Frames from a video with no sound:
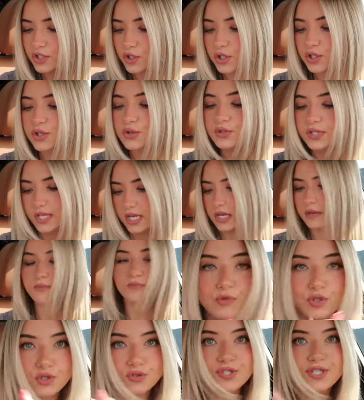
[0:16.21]
To you see,
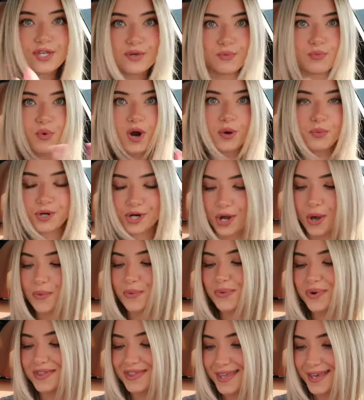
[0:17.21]
you see where we're
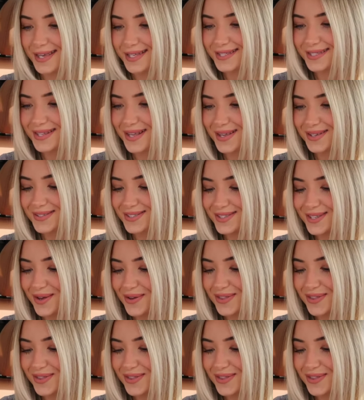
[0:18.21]
going with this. And